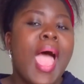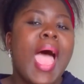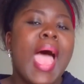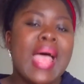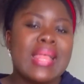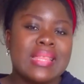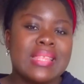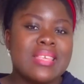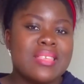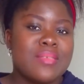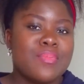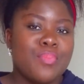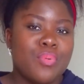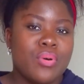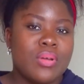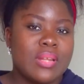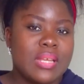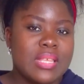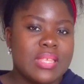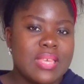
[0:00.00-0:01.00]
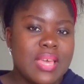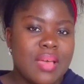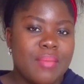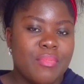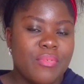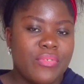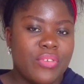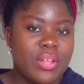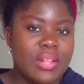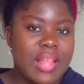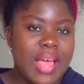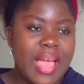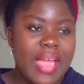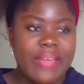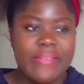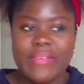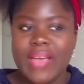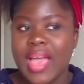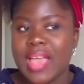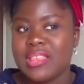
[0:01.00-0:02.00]
at this point in time of your
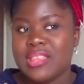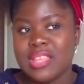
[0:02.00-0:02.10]
life.